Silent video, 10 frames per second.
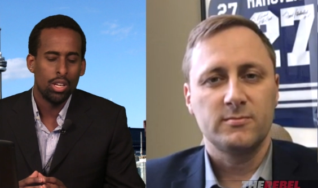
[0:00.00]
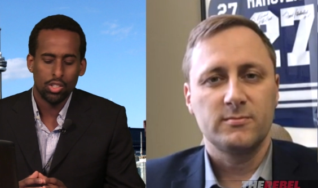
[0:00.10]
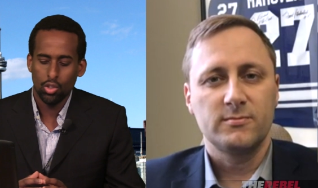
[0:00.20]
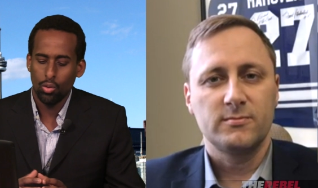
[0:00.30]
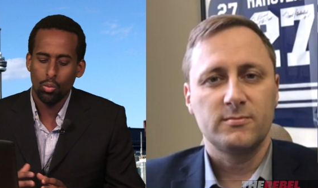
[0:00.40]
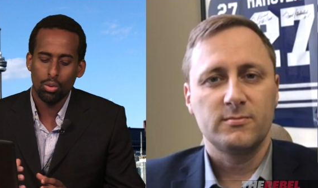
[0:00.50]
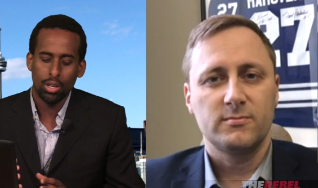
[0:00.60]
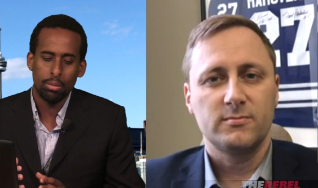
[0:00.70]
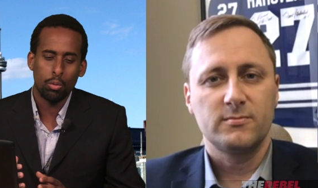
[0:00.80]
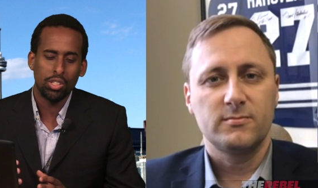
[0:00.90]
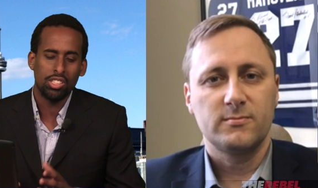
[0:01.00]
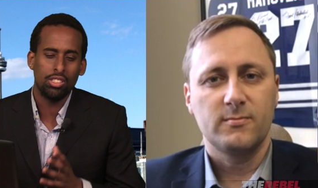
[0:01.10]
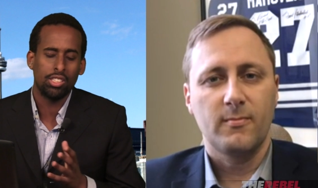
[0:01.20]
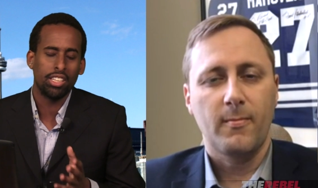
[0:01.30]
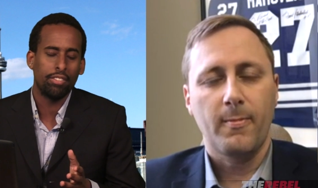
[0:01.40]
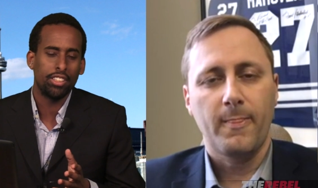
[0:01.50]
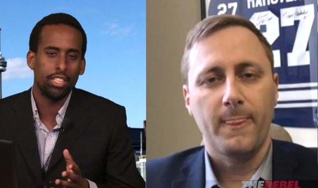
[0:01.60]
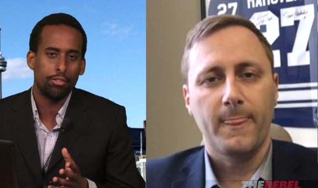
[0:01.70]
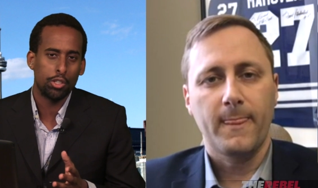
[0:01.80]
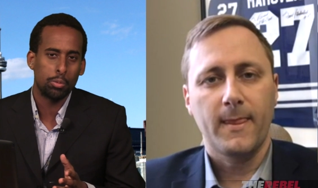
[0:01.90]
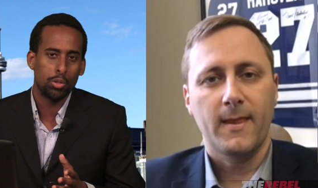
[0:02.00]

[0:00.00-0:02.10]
Speaker 1: So, I mean, what's the significant difference